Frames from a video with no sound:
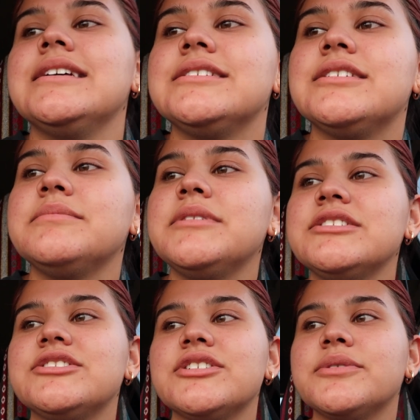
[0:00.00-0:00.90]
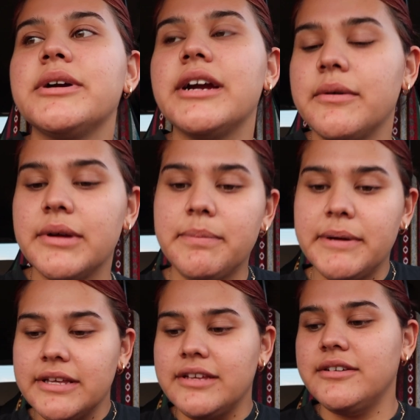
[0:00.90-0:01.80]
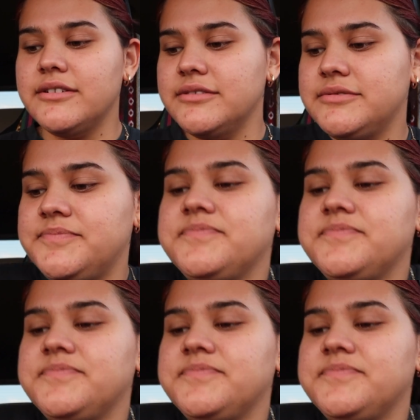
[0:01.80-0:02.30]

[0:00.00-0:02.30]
so I'm not sure where I want to put you,